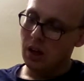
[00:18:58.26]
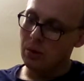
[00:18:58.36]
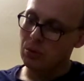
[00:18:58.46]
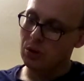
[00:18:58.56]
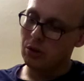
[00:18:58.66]

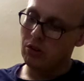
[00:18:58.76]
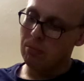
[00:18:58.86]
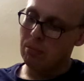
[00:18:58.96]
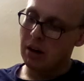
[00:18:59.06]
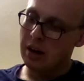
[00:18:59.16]
O son of
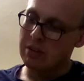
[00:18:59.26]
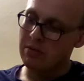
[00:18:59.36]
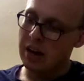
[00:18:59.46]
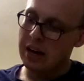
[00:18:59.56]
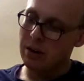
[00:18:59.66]
my
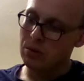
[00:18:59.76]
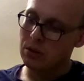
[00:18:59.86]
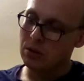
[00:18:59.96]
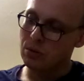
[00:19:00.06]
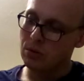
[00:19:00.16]

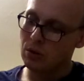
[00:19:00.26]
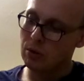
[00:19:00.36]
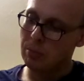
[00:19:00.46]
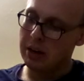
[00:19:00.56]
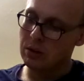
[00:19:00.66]
vows, do not
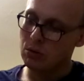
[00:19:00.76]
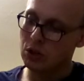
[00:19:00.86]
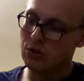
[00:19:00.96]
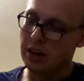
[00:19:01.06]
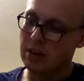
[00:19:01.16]
spend your
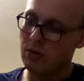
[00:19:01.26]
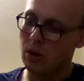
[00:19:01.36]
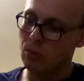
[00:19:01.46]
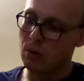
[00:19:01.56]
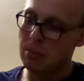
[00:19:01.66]
strength
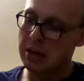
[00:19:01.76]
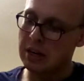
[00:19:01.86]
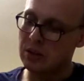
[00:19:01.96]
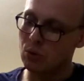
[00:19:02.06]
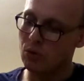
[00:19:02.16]
on
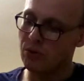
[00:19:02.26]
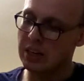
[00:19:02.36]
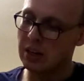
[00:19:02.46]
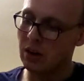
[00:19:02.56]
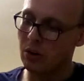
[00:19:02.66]
women, your
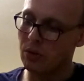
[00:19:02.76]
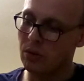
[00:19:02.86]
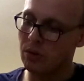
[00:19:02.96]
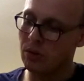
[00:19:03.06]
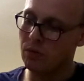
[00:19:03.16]
vigour
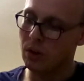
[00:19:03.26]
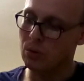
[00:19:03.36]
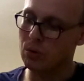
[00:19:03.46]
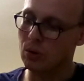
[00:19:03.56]
on those